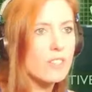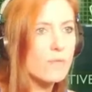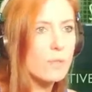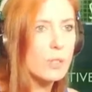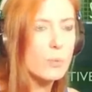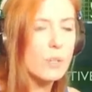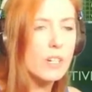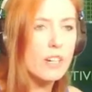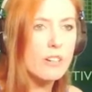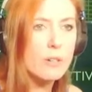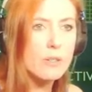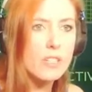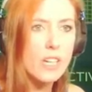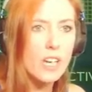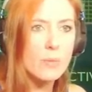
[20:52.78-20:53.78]
filled with narrow
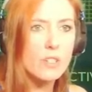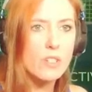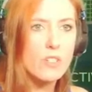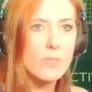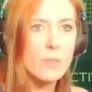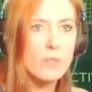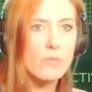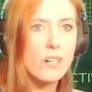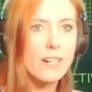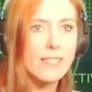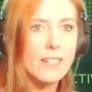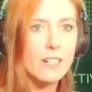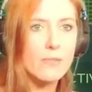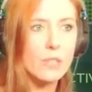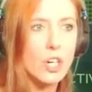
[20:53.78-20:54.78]
escapes and you've been right
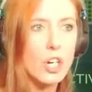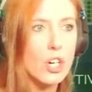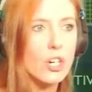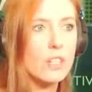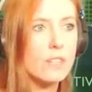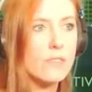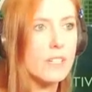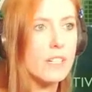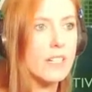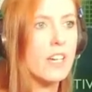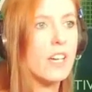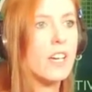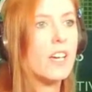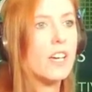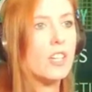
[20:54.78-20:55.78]
there for all of it.
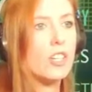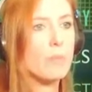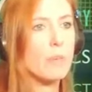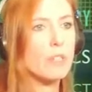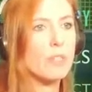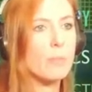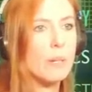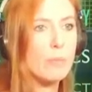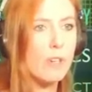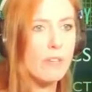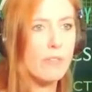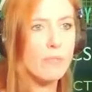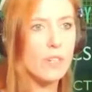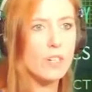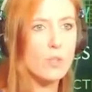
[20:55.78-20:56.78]
Your muscle memory,
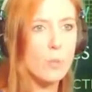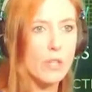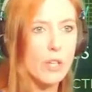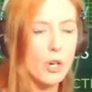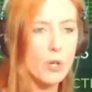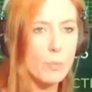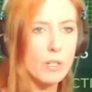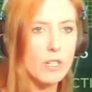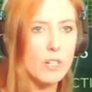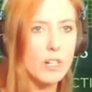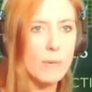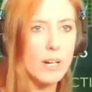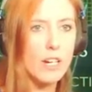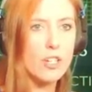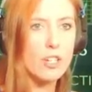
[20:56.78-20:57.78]
fixed with hope and
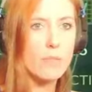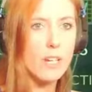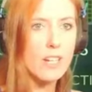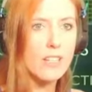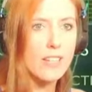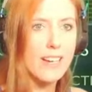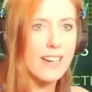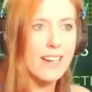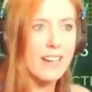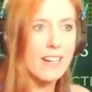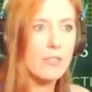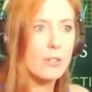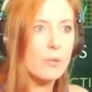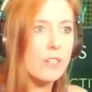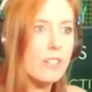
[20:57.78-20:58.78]
determination, makes a
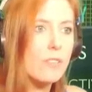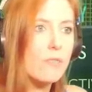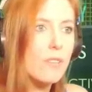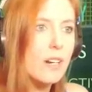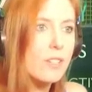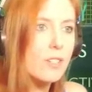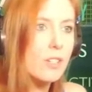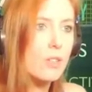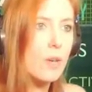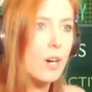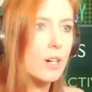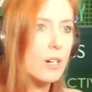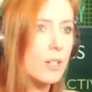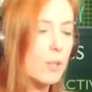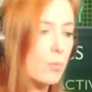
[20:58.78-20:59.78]
harrowing rescue
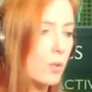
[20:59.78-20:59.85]
all the more